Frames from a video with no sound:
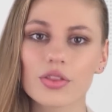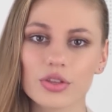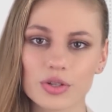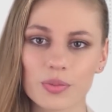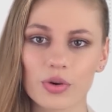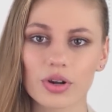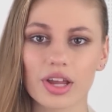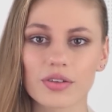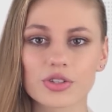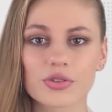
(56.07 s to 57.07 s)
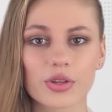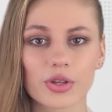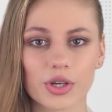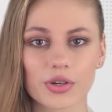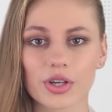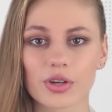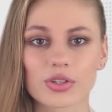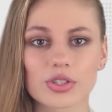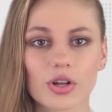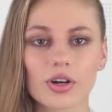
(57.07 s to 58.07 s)
The support levels for the
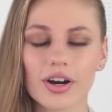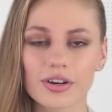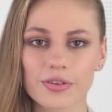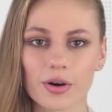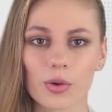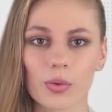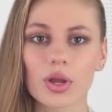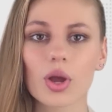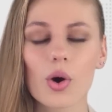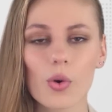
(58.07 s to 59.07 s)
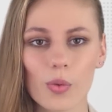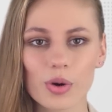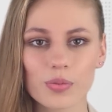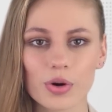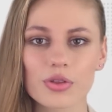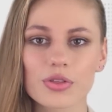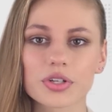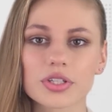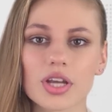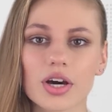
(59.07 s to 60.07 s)
Euro-US dollar are following
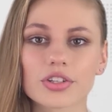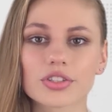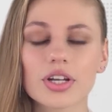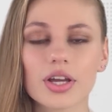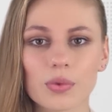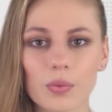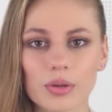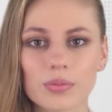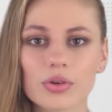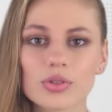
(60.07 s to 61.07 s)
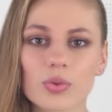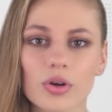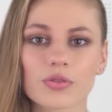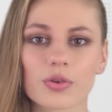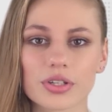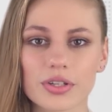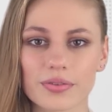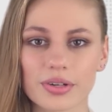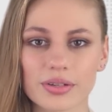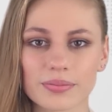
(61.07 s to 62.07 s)
1.1300 and
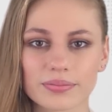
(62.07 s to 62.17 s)
1.1243.